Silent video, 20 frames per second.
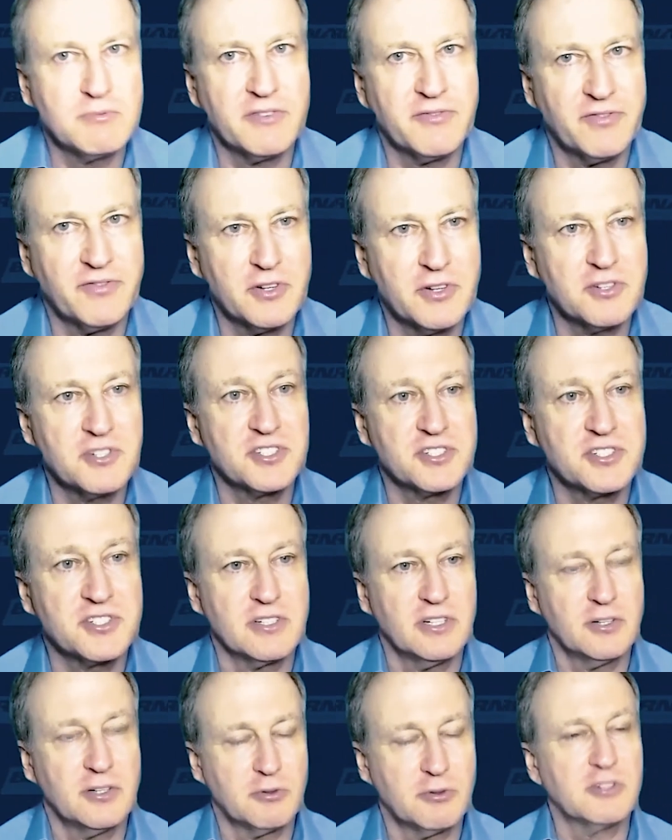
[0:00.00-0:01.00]
The first,
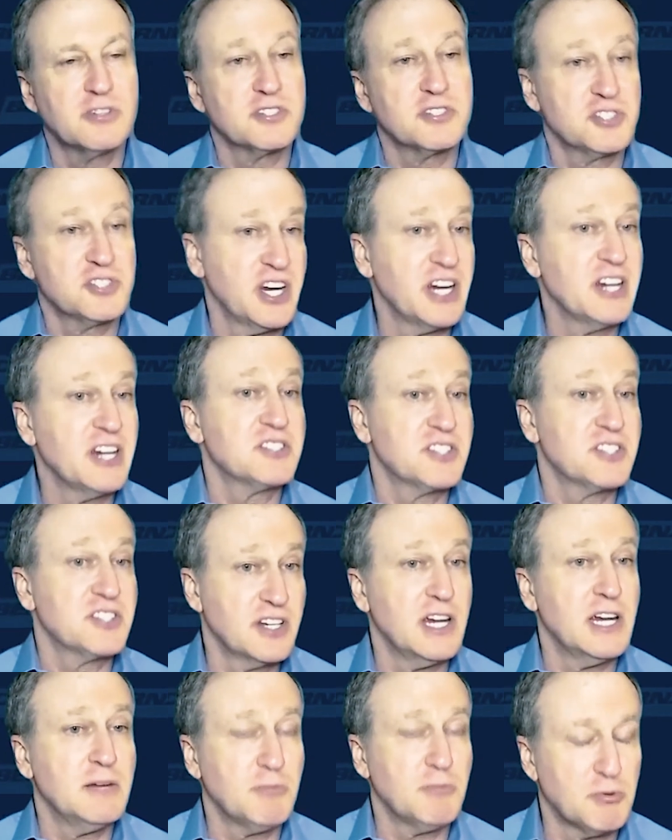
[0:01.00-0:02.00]
in order to change the
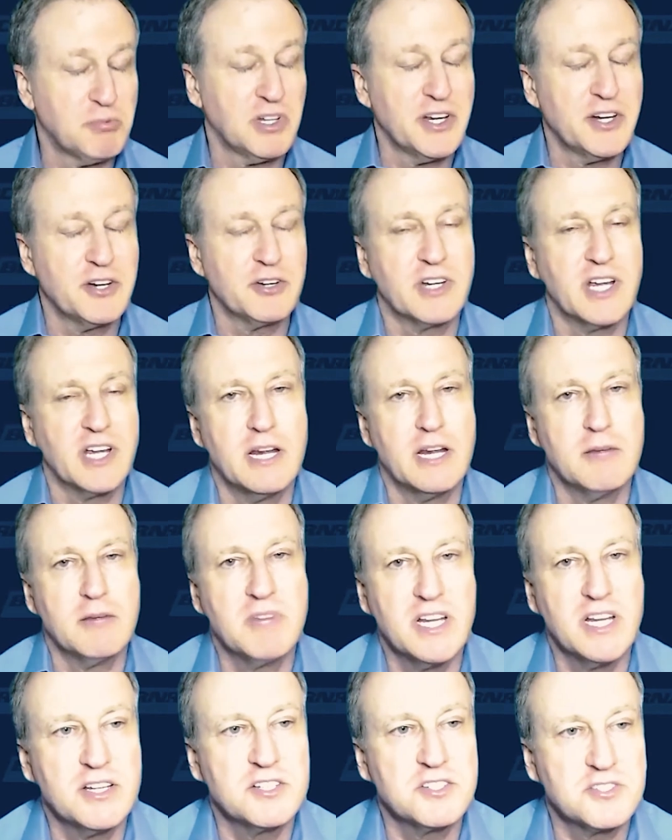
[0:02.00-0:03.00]
game or play your game,
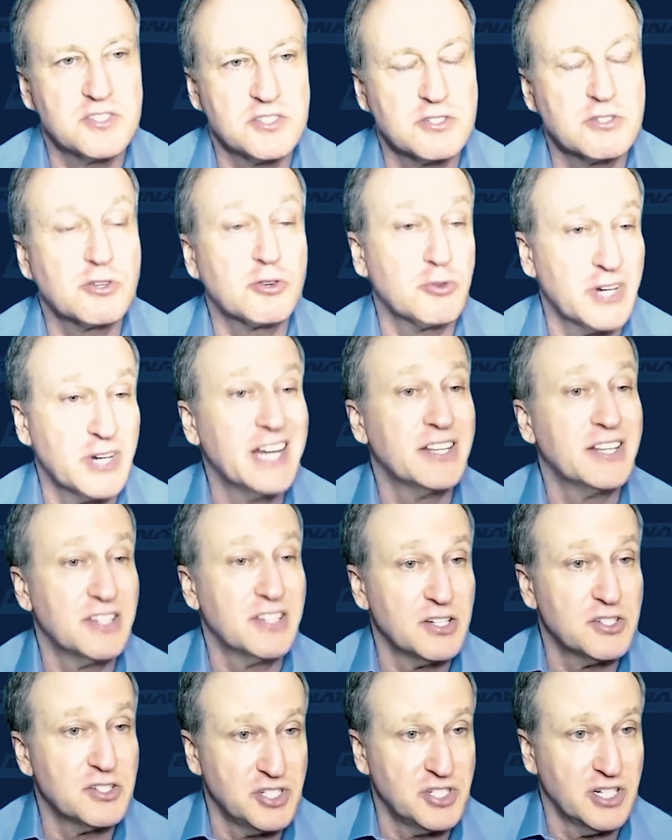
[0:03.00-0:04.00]
is to create
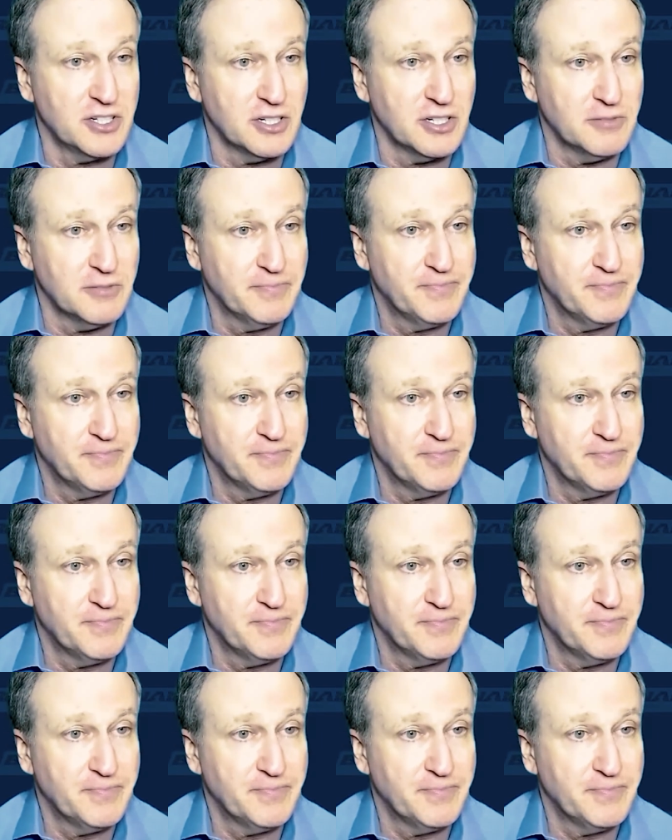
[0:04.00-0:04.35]
the agenda.